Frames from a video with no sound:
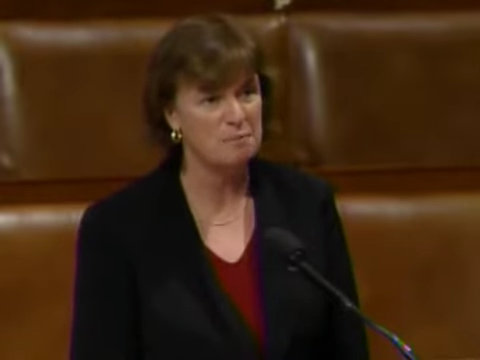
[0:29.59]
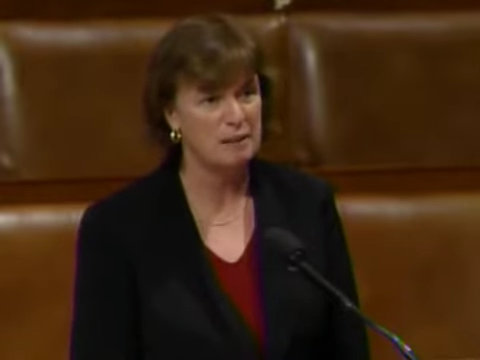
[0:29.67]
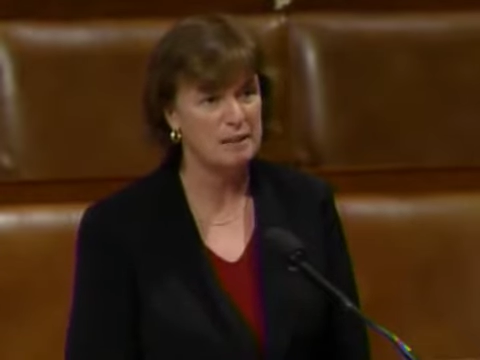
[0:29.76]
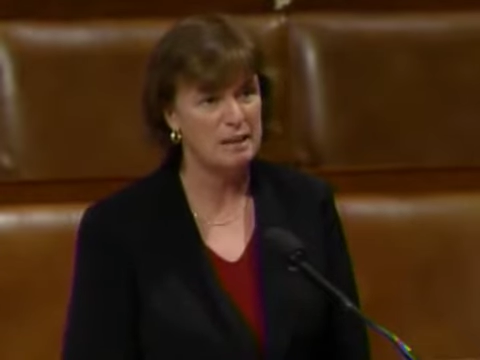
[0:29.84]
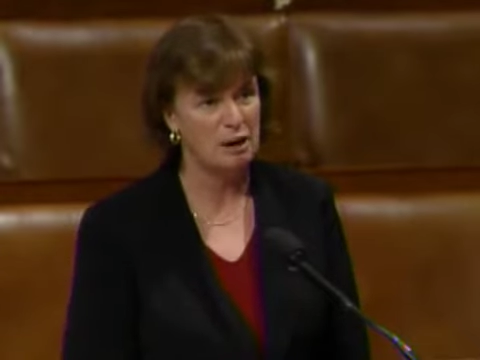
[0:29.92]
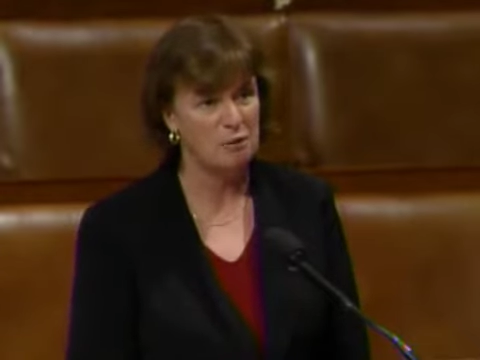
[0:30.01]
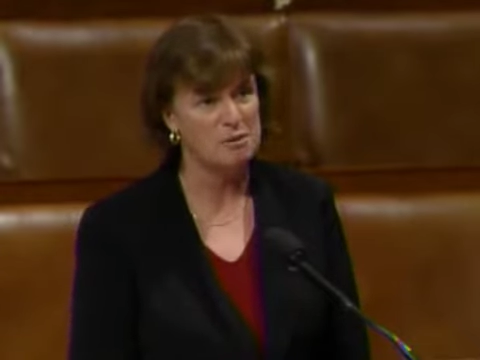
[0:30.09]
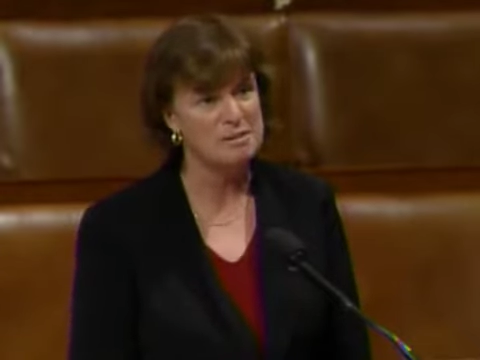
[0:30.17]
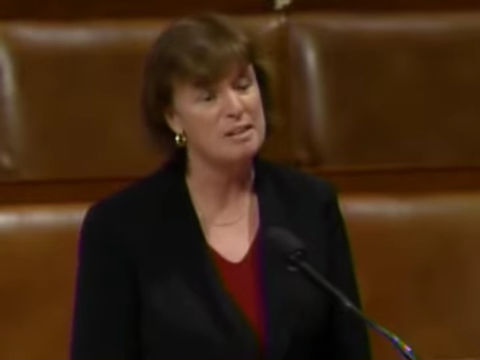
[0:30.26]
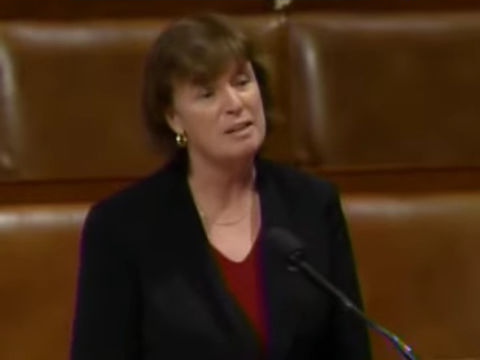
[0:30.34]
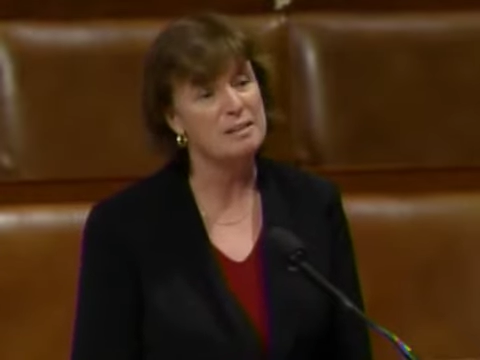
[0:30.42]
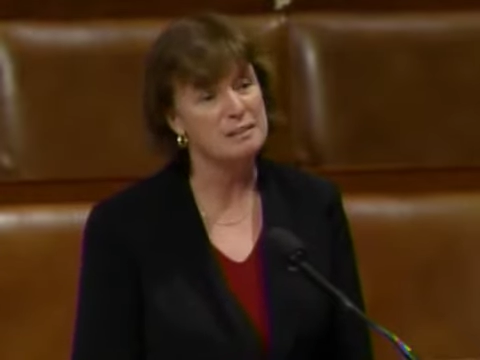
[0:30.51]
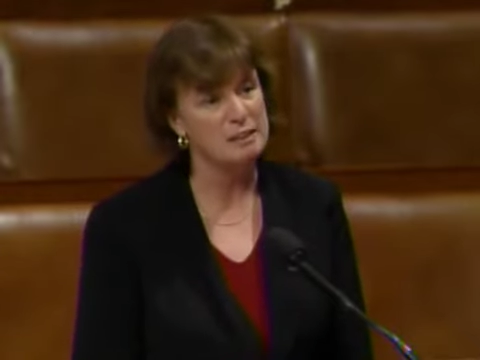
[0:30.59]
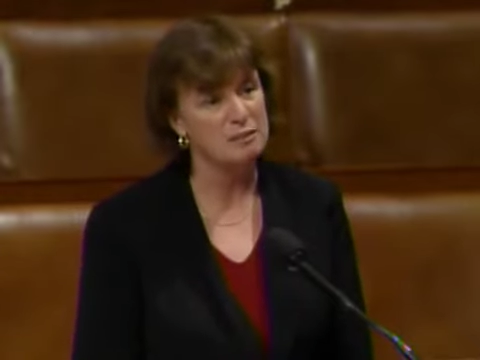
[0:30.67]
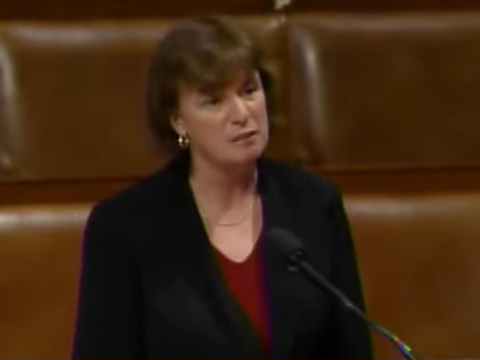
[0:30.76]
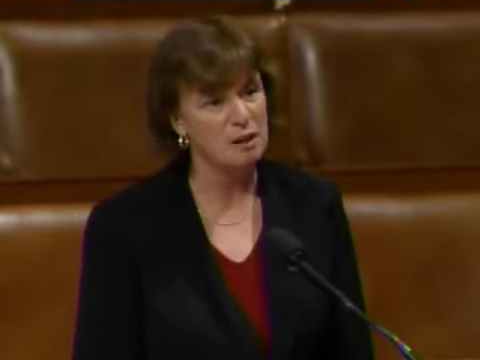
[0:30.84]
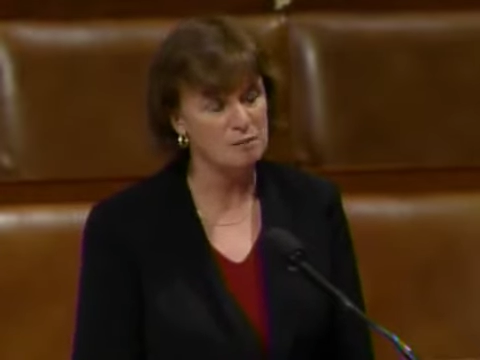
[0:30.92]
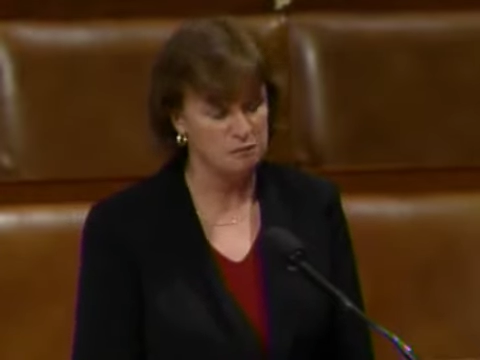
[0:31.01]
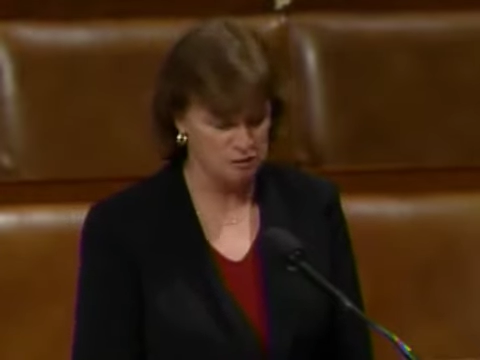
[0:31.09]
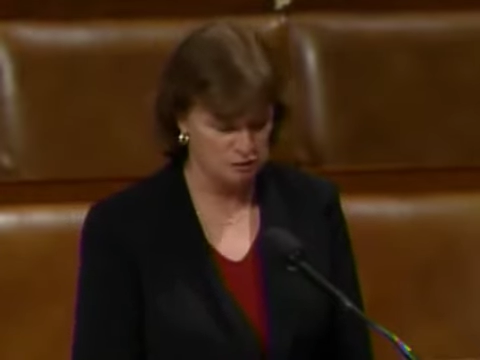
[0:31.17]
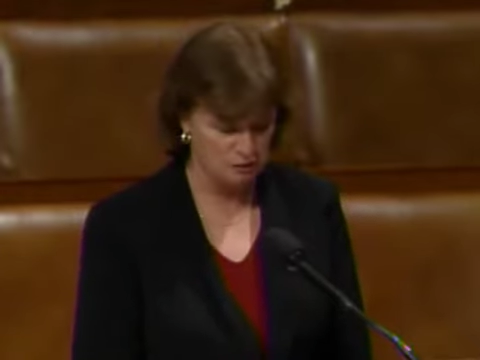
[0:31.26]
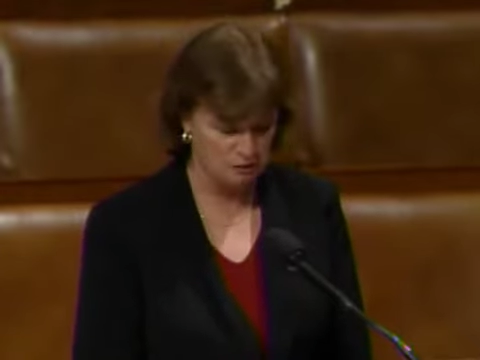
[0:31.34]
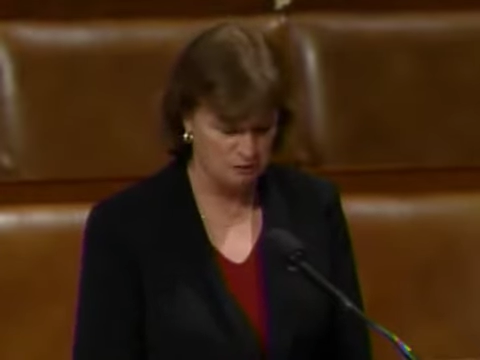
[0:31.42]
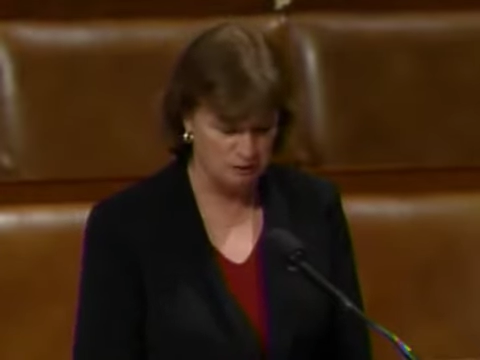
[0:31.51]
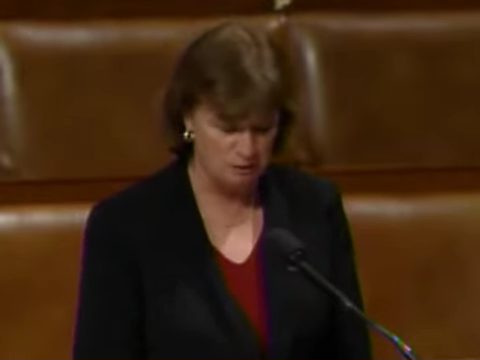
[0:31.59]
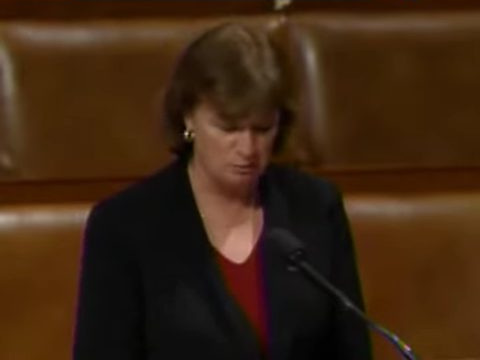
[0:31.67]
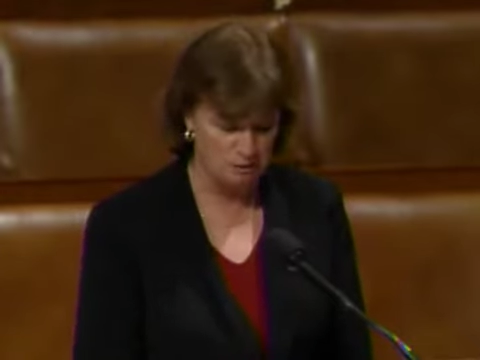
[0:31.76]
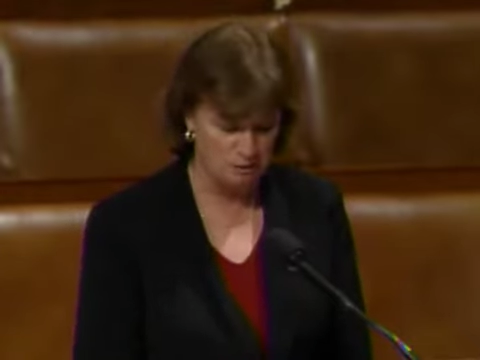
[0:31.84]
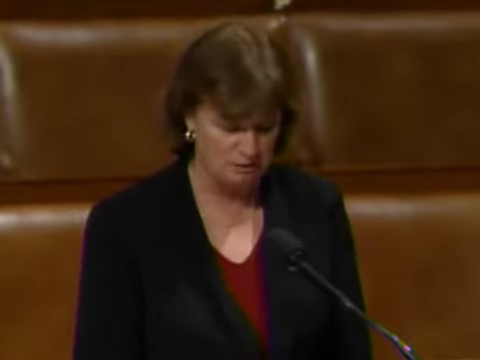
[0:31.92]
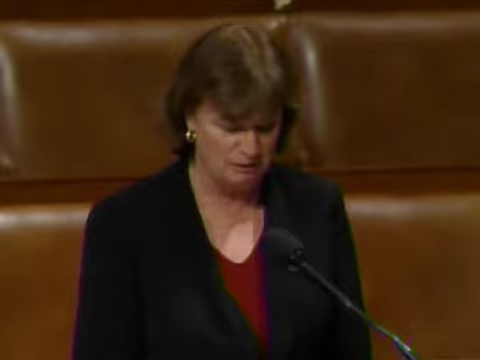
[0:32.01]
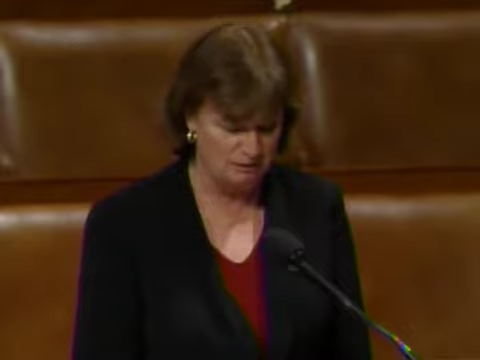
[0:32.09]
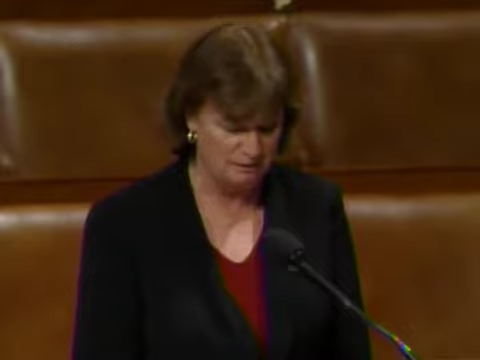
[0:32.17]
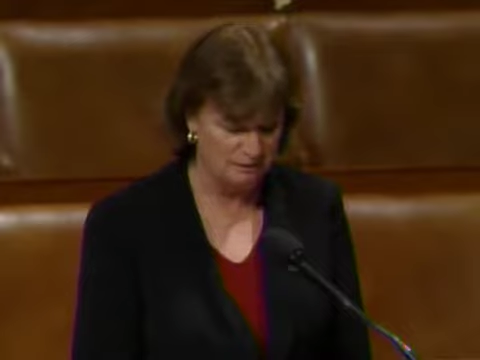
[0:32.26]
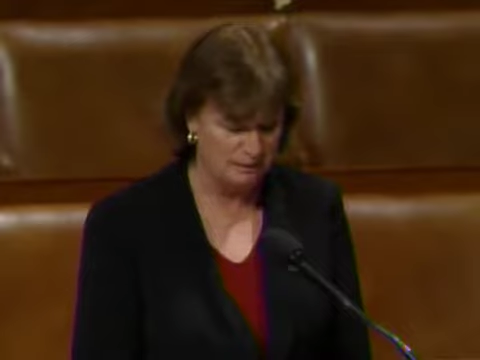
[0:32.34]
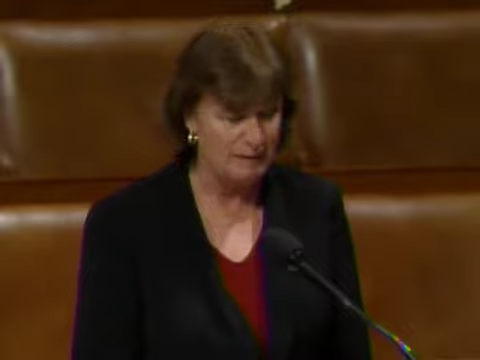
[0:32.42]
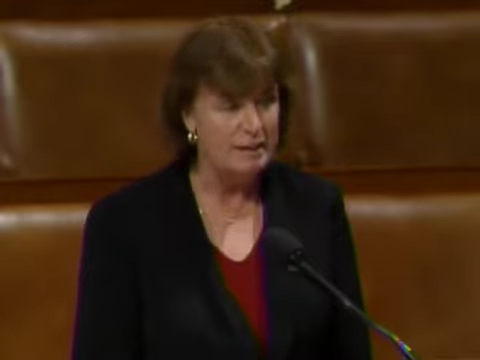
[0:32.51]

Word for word: many hours to give comfort to their fellow Americans.